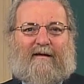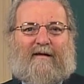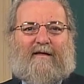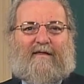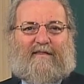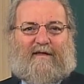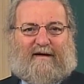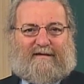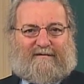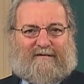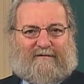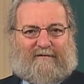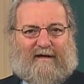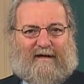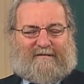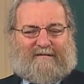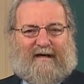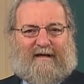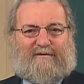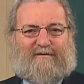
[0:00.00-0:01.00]
Thus, in
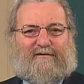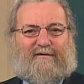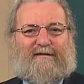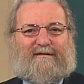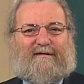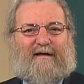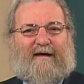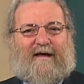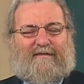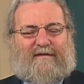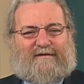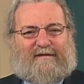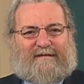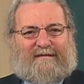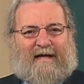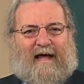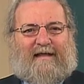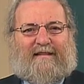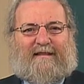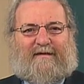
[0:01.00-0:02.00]
Los Angeles, there's a
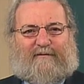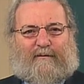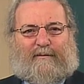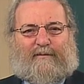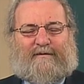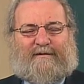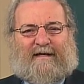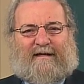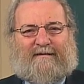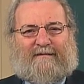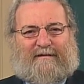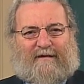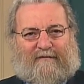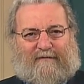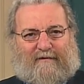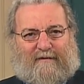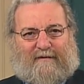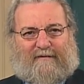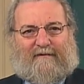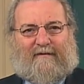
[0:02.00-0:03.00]
0.1%
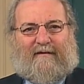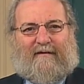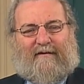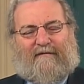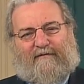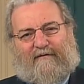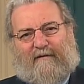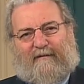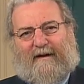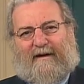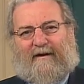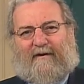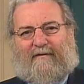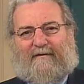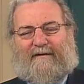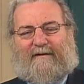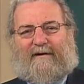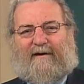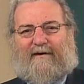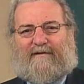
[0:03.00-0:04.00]
difference from air
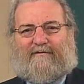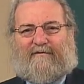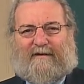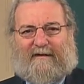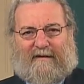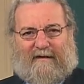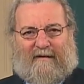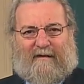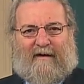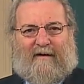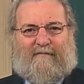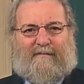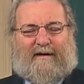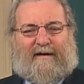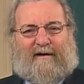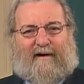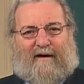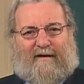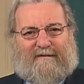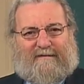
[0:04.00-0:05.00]
in the country
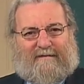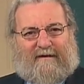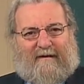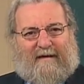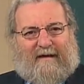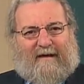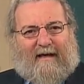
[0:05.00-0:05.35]
because